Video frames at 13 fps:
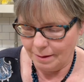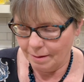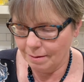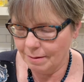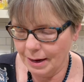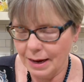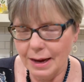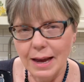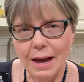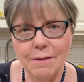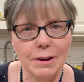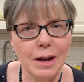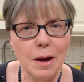Okay,
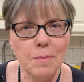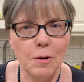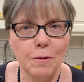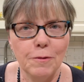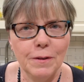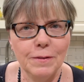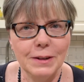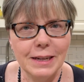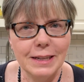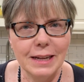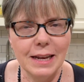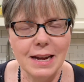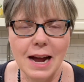have a couple 50
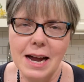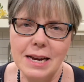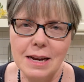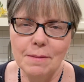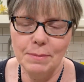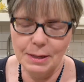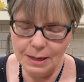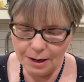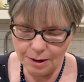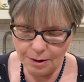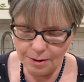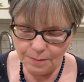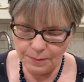cent items
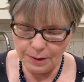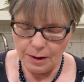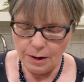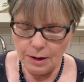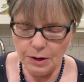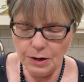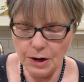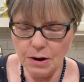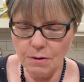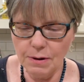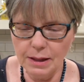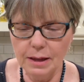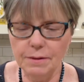here. You know
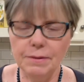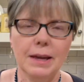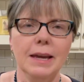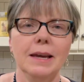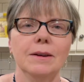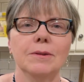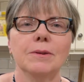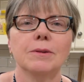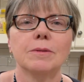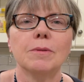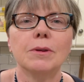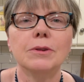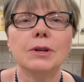I love candles.
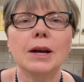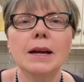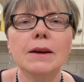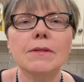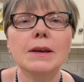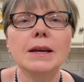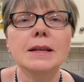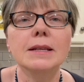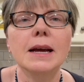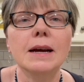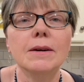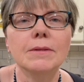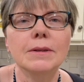Well, check these
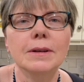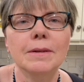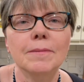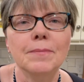out.